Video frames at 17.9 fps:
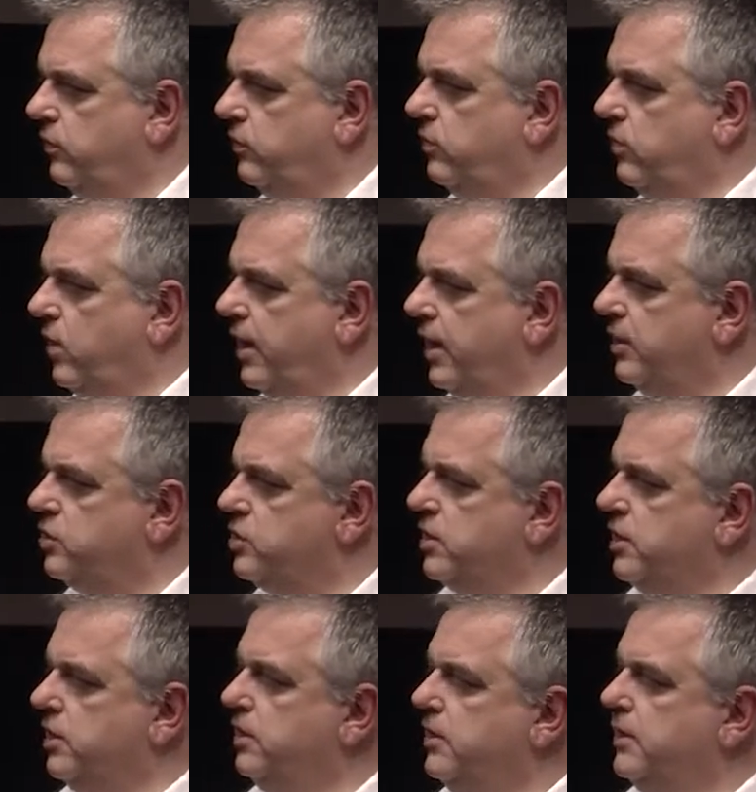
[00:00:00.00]
It's not
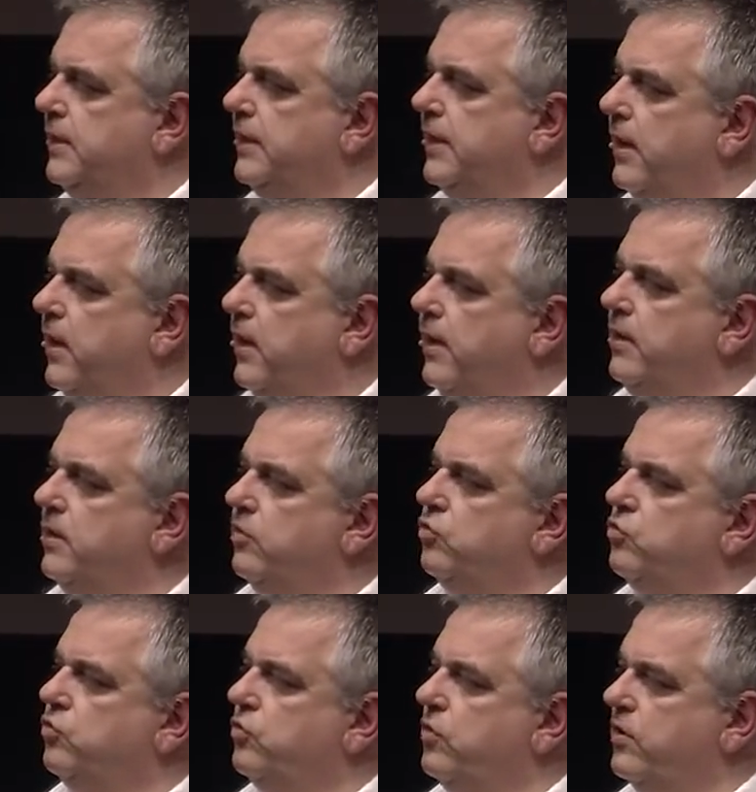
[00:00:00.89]
actually, I
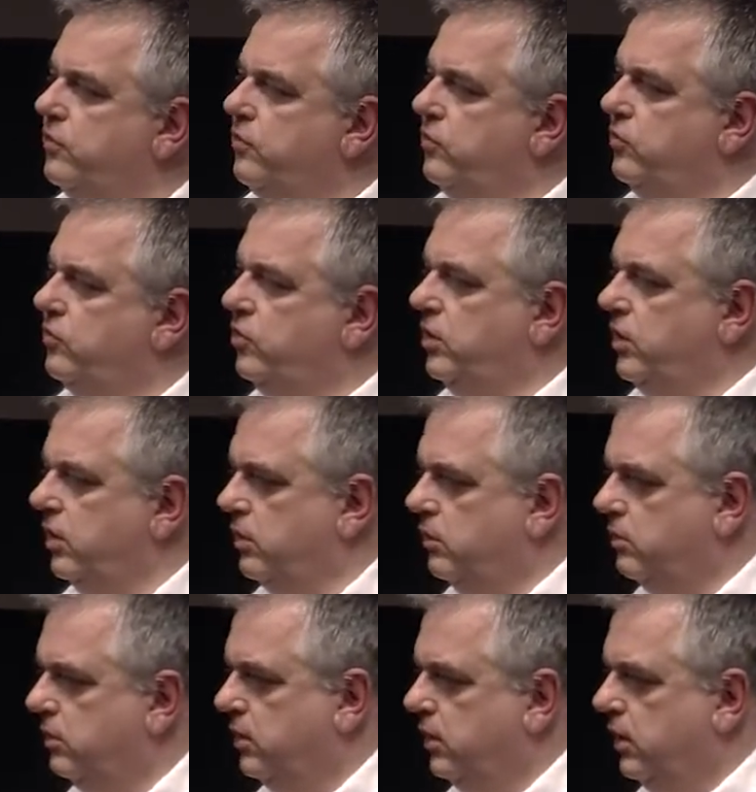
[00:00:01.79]
don't trust
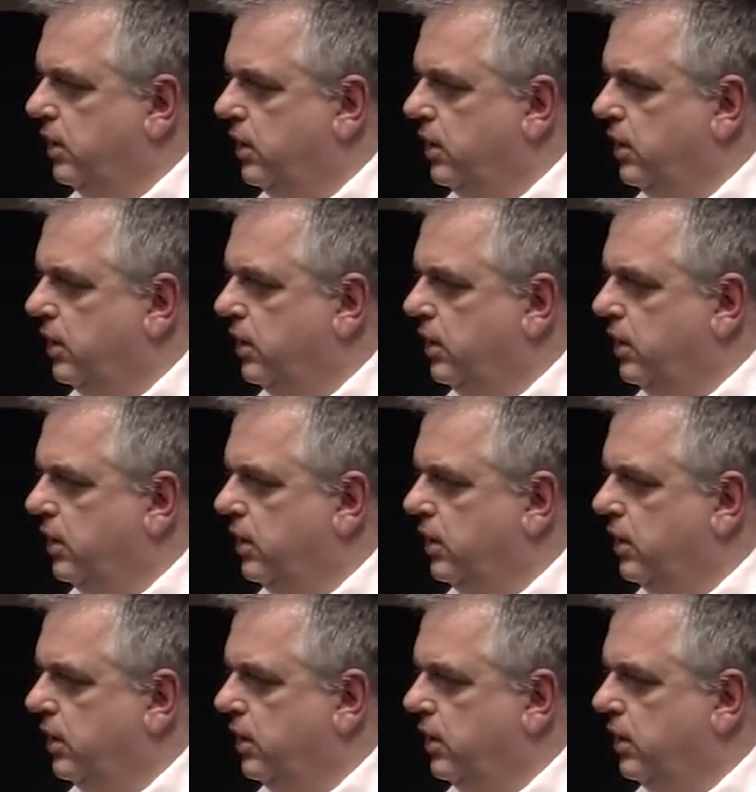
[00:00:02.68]
you.